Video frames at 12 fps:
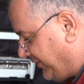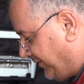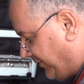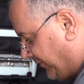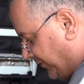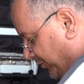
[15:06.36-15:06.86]
this
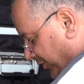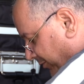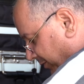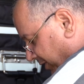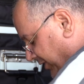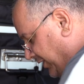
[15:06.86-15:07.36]

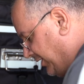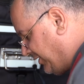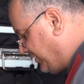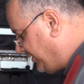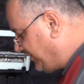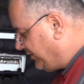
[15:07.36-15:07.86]
thermometer,
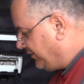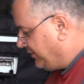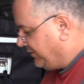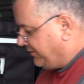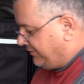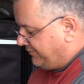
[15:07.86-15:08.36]

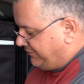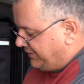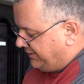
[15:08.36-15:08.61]
we